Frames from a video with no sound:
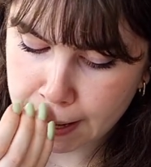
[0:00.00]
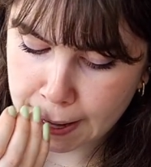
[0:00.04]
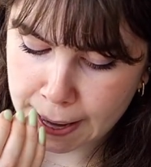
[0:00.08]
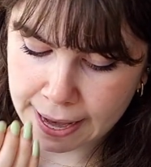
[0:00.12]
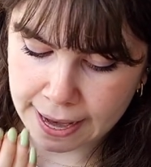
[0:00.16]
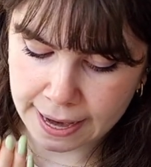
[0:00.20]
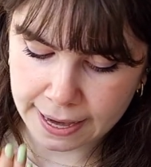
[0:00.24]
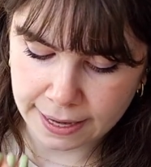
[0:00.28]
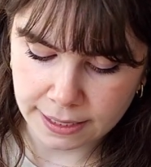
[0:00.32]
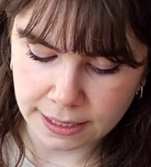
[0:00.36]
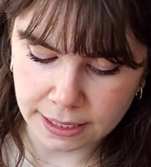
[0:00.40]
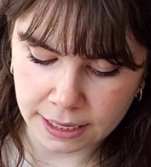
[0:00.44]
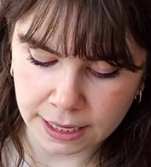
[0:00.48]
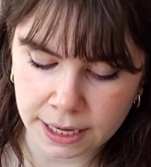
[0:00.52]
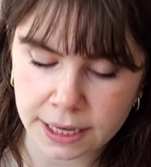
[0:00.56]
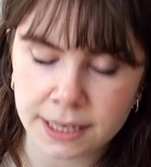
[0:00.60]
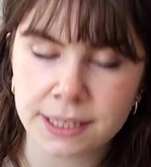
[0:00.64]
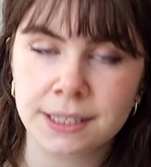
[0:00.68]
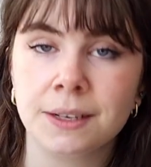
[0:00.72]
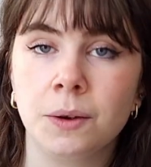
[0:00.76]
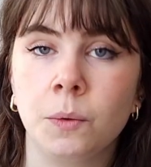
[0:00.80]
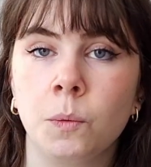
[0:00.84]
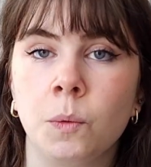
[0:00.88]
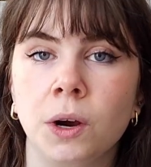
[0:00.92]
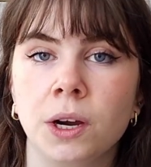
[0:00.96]
and it
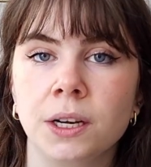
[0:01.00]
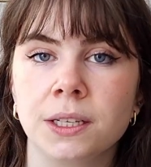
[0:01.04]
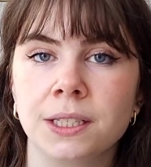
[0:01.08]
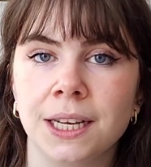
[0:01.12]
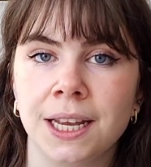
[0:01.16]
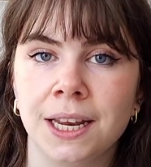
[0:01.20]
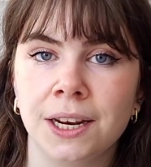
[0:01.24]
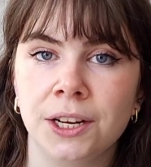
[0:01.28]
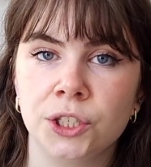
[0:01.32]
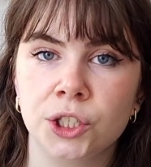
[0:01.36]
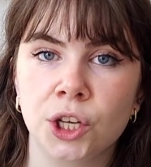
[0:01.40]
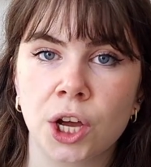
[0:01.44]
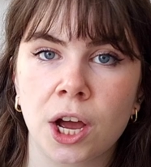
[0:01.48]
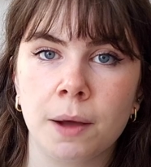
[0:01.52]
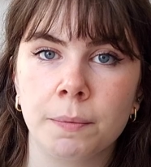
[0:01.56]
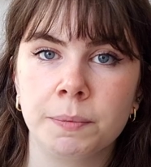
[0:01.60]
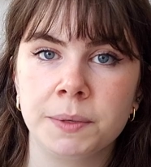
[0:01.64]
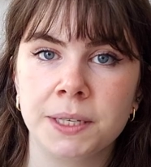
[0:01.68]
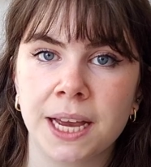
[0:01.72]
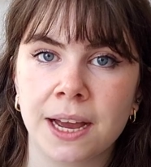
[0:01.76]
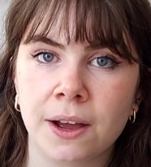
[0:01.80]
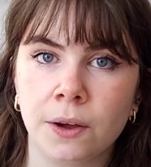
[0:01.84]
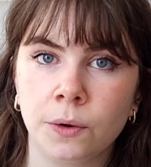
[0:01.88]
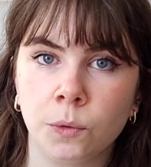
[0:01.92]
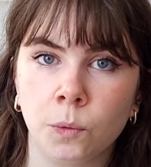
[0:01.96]
is worked in a top
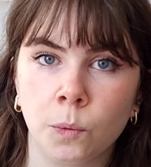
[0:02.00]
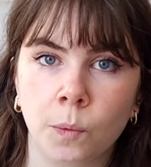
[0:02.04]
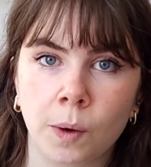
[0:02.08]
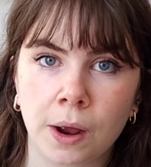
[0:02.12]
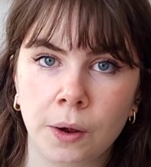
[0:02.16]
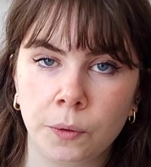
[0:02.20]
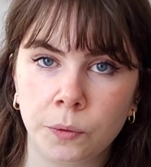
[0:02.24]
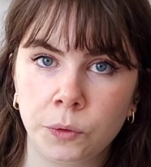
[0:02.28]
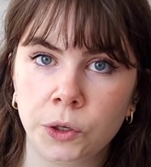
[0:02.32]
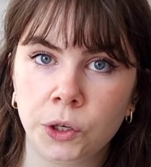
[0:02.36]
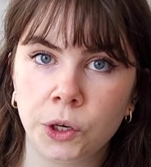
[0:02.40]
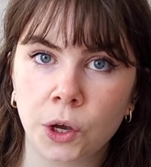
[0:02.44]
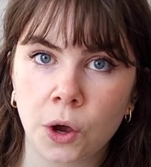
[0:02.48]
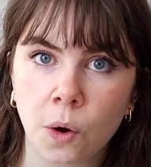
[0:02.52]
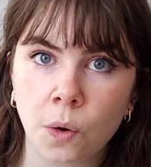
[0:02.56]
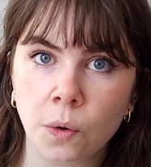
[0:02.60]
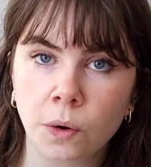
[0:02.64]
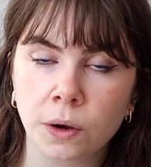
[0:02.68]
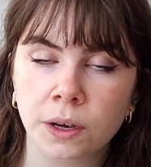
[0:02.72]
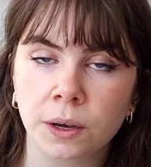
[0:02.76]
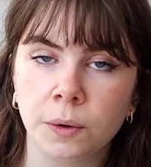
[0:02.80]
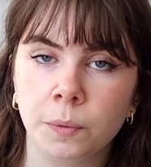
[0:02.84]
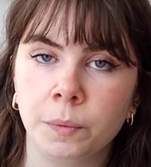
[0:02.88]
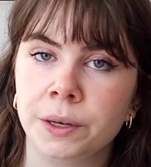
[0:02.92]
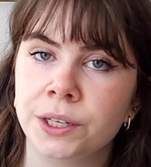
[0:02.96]
down round
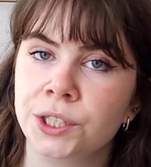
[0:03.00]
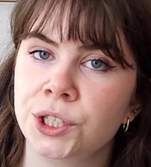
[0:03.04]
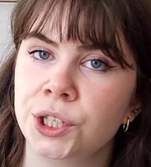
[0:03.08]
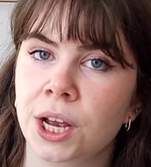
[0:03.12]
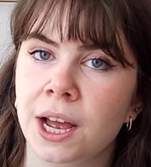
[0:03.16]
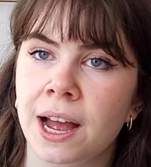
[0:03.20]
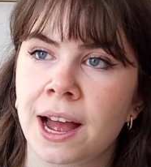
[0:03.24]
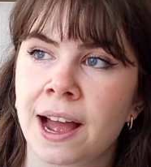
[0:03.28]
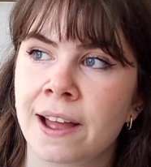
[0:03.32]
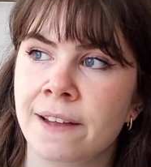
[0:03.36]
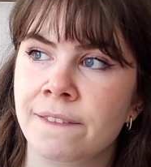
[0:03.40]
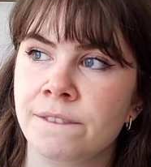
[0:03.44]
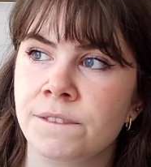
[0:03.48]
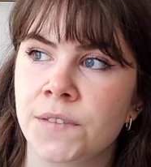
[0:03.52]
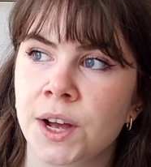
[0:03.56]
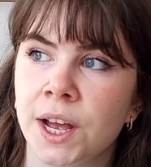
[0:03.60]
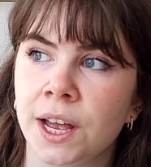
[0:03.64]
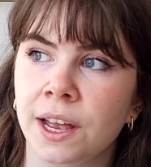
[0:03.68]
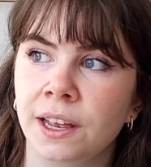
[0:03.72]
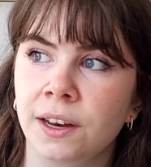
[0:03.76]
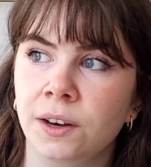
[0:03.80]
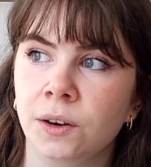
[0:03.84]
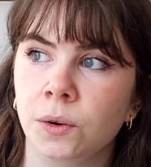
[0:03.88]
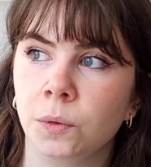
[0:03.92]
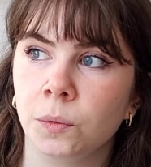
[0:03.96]
yoke, which I
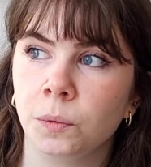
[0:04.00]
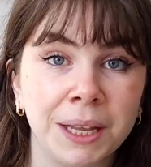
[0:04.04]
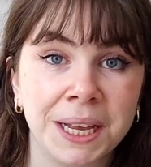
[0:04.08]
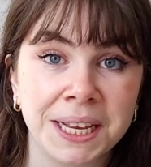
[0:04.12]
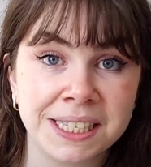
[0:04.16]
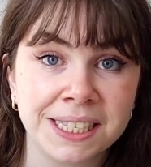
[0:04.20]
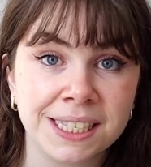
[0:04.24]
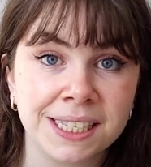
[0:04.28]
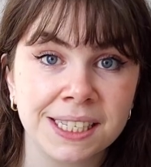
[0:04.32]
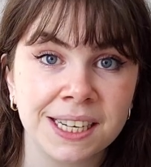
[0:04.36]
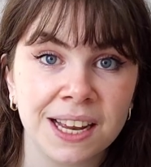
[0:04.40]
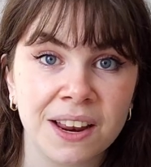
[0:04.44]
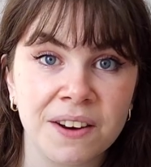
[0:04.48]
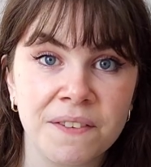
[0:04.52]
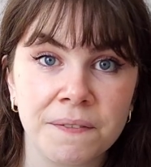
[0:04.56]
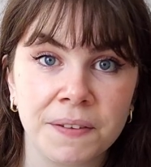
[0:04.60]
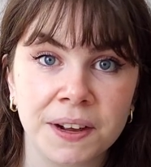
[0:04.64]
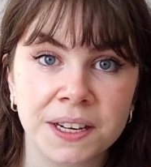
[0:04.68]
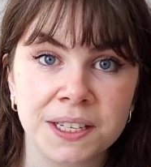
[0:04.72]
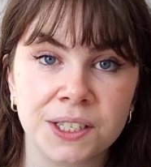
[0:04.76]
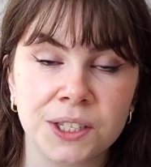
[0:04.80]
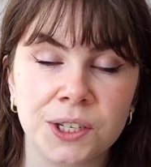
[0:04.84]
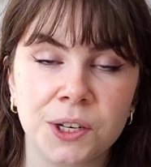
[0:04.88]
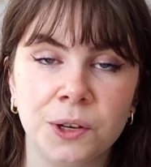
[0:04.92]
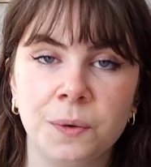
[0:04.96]
find pleasant and
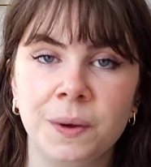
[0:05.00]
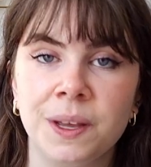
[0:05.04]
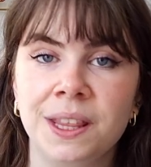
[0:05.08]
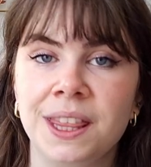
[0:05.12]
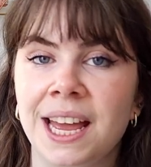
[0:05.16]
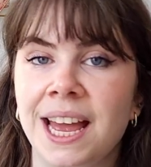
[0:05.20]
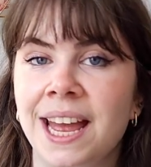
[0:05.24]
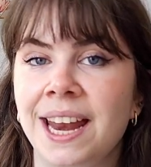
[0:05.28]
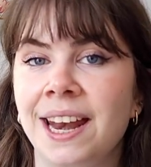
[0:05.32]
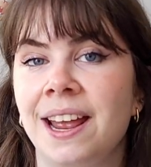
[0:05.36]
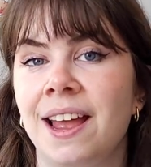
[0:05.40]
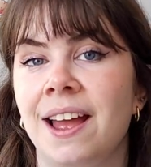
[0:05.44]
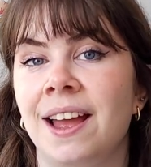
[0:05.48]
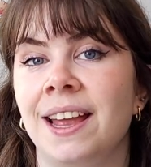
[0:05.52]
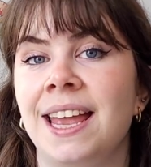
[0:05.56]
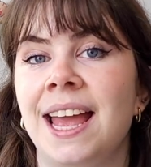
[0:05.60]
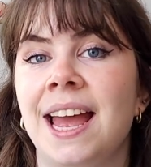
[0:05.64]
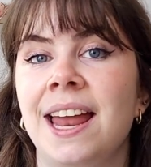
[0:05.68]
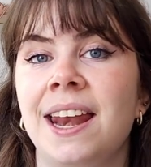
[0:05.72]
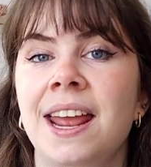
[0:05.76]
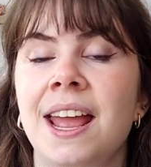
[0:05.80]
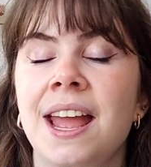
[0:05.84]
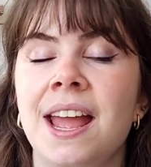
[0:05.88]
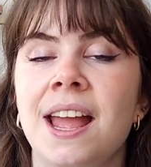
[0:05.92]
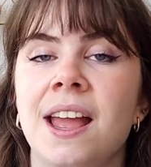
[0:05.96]
fun to do with. And
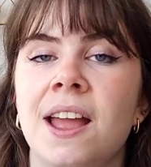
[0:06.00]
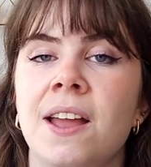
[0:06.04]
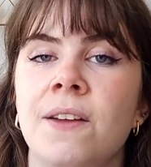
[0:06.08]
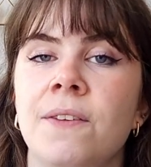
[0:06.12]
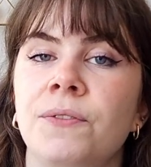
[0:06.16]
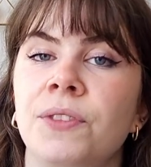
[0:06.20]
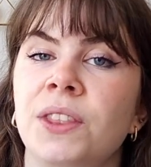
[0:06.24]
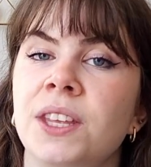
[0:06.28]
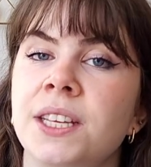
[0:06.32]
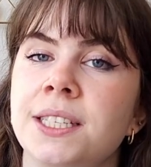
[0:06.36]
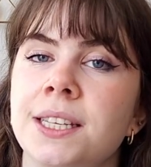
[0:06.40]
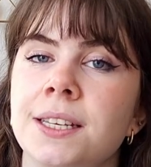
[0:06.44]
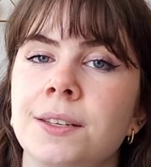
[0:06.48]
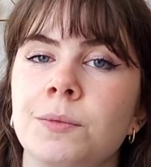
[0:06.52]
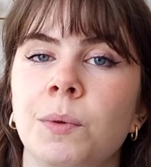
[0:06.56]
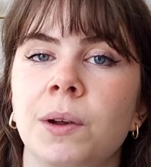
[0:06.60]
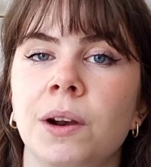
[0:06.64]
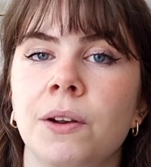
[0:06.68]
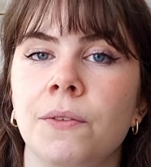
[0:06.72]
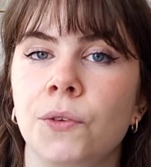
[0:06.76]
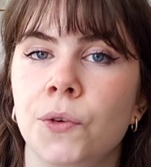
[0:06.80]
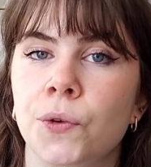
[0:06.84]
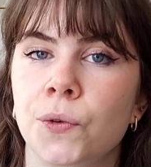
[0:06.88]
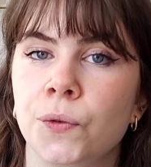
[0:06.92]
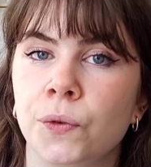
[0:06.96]
again, if this is one
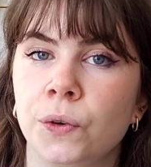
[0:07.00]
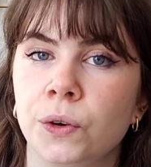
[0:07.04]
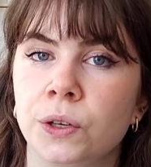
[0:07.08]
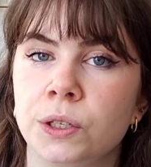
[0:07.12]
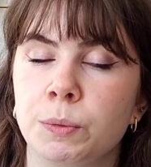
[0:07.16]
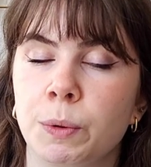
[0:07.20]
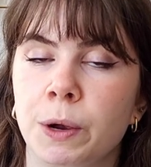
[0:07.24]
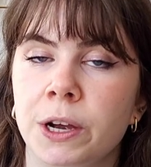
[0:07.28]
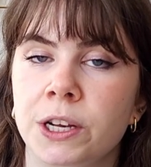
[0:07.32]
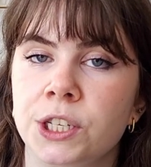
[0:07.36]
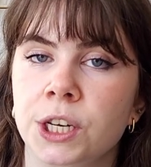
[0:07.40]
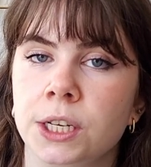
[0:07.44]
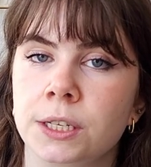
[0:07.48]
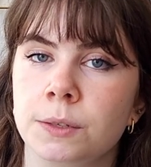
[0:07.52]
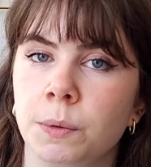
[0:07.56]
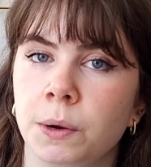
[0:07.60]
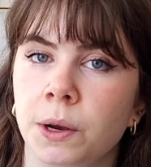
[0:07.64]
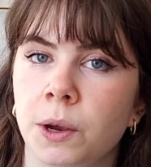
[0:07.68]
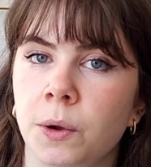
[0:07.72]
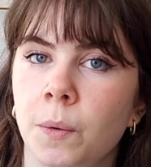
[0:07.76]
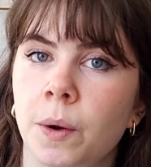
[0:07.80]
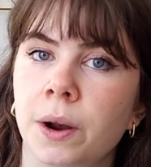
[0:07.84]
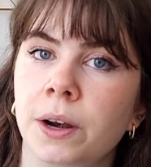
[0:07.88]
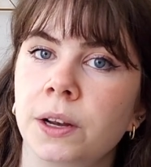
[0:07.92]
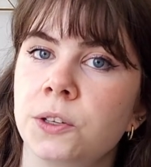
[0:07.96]
of your first projects where
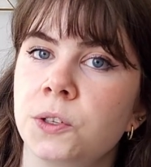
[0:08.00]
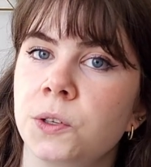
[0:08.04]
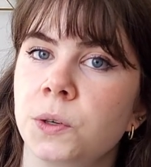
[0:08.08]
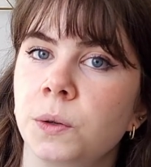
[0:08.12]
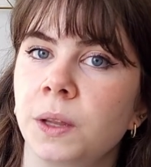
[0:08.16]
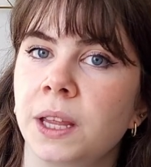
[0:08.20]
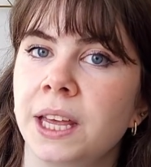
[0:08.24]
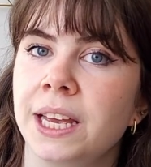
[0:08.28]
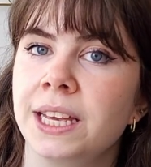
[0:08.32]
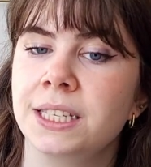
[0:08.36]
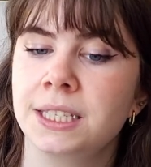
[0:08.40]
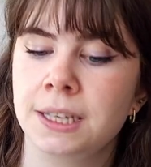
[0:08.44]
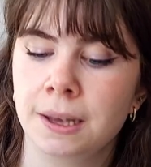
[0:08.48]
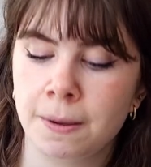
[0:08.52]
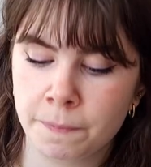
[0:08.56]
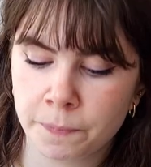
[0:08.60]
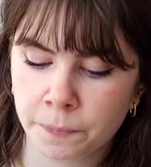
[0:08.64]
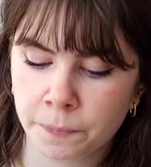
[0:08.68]
you want to do lace,